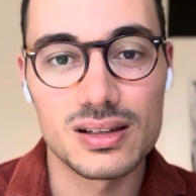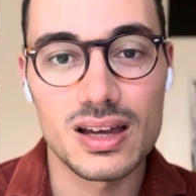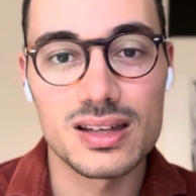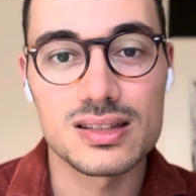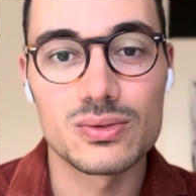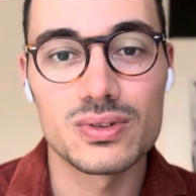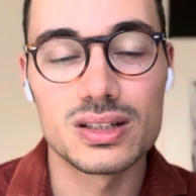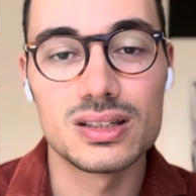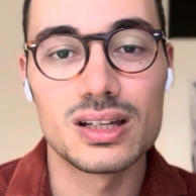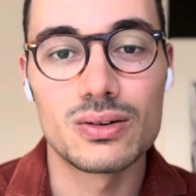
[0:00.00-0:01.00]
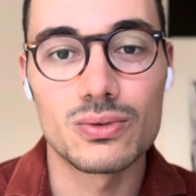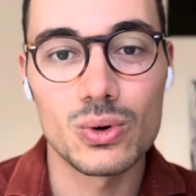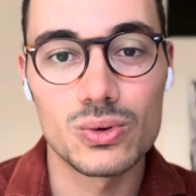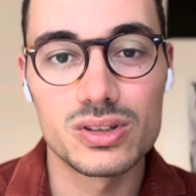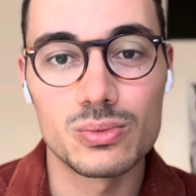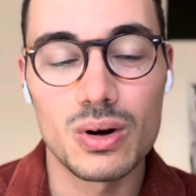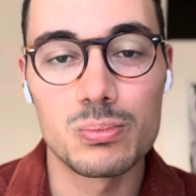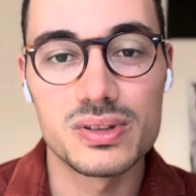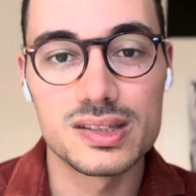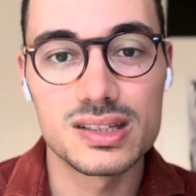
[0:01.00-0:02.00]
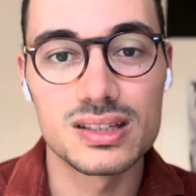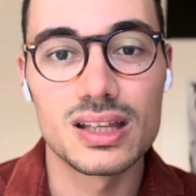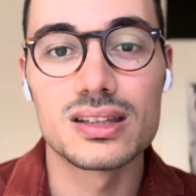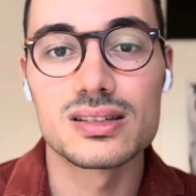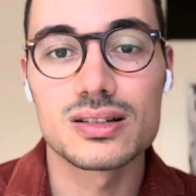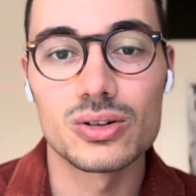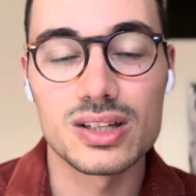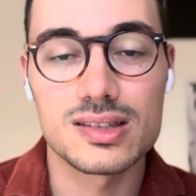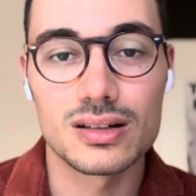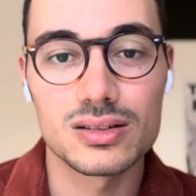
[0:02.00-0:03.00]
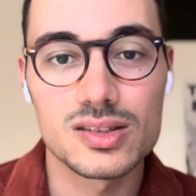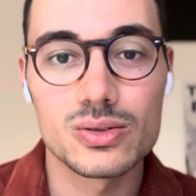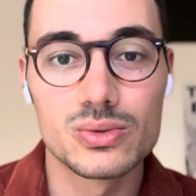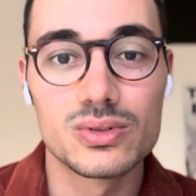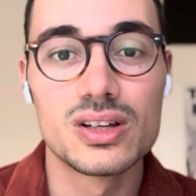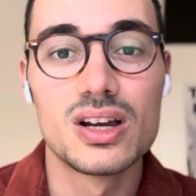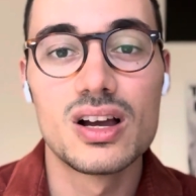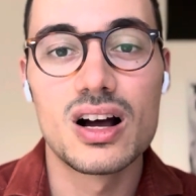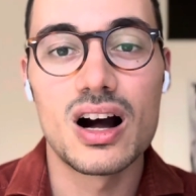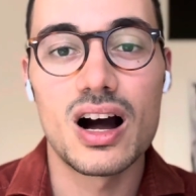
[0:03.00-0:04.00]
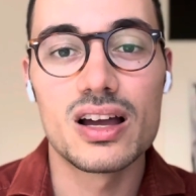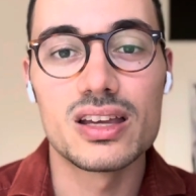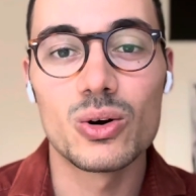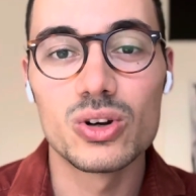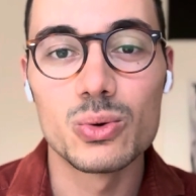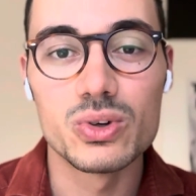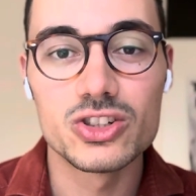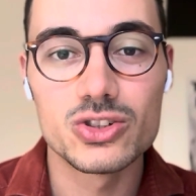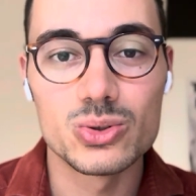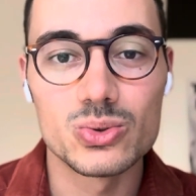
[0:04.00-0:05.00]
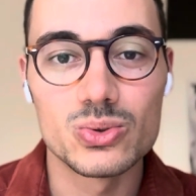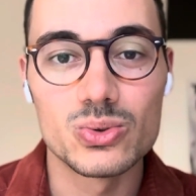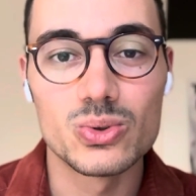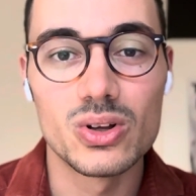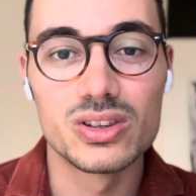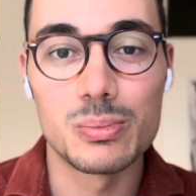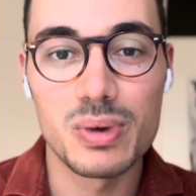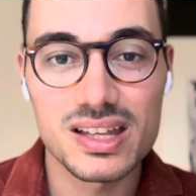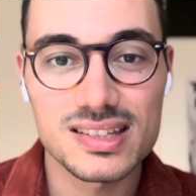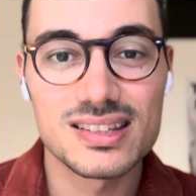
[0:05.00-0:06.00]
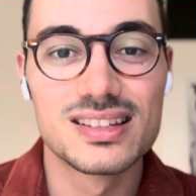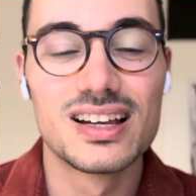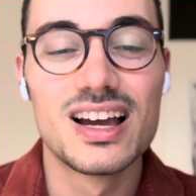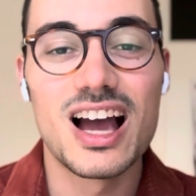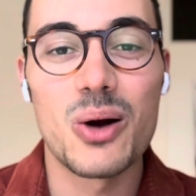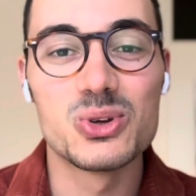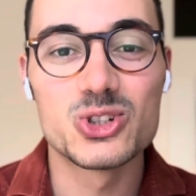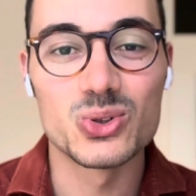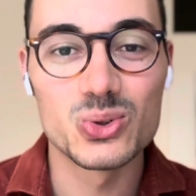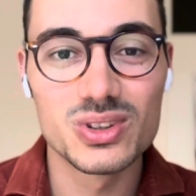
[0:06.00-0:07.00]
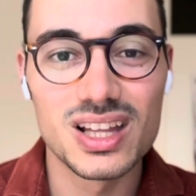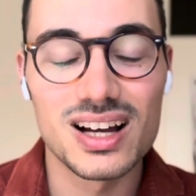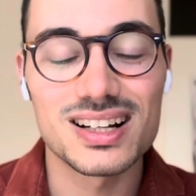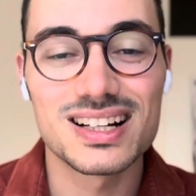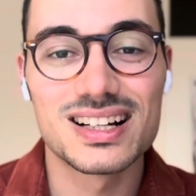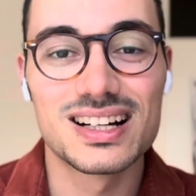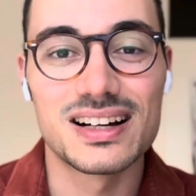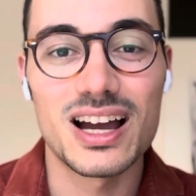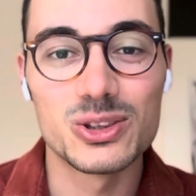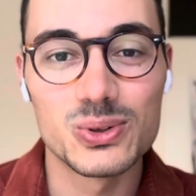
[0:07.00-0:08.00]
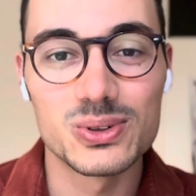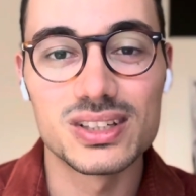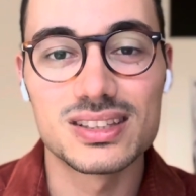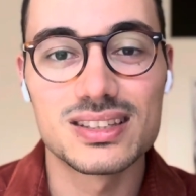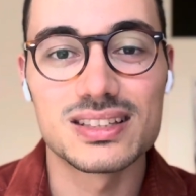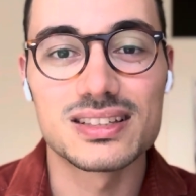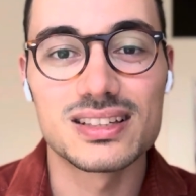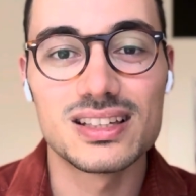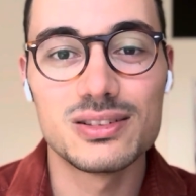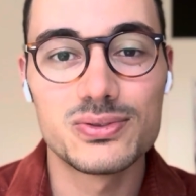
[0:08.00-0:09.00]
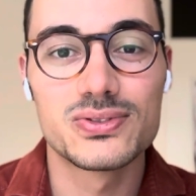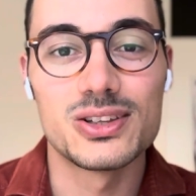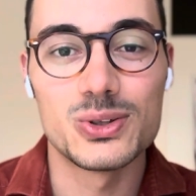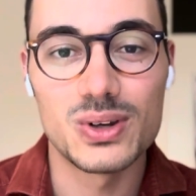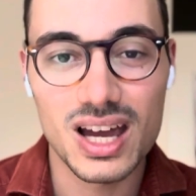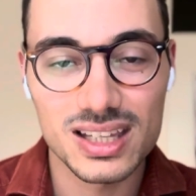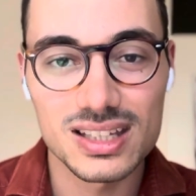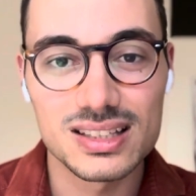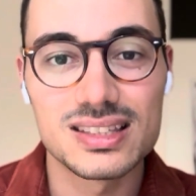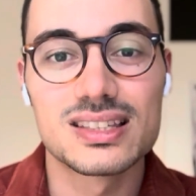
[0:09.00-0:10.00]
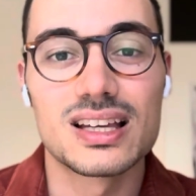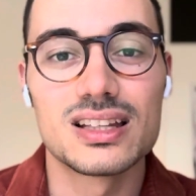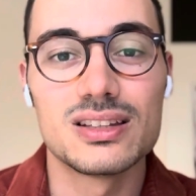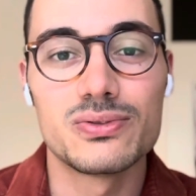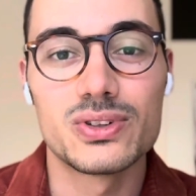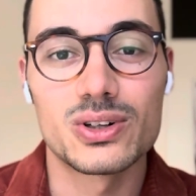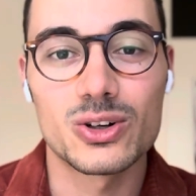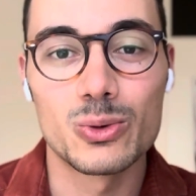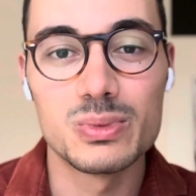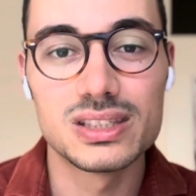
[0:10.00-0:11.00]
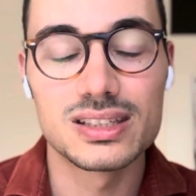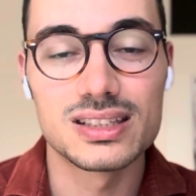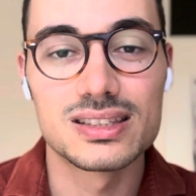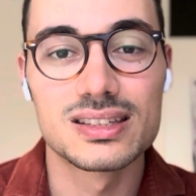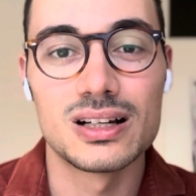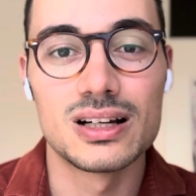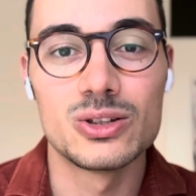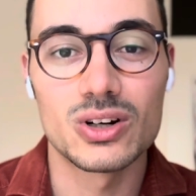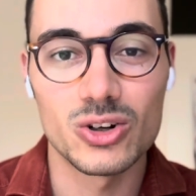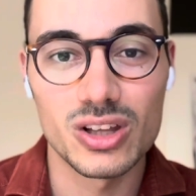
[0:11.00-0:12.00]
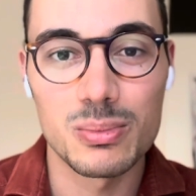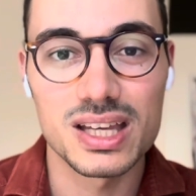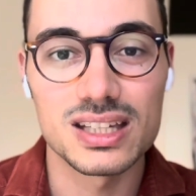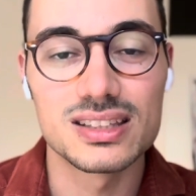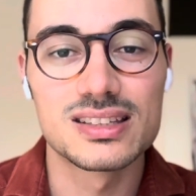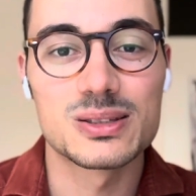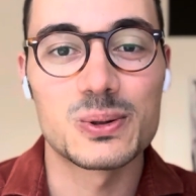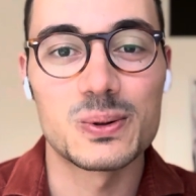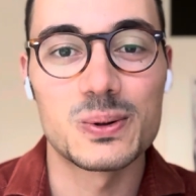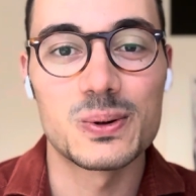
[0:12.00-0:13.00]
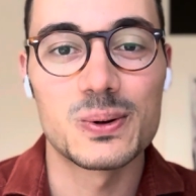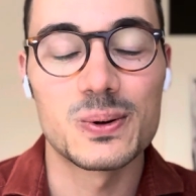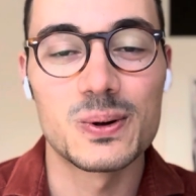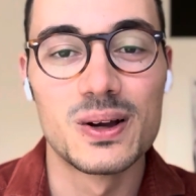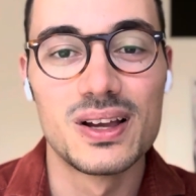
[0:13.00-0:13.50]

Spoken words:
has already enrolled in one Piscine and is gonna start soon, I only wish you the best. I wish you good luck. I know that if you like it and if you are committed, you're gonna make it. So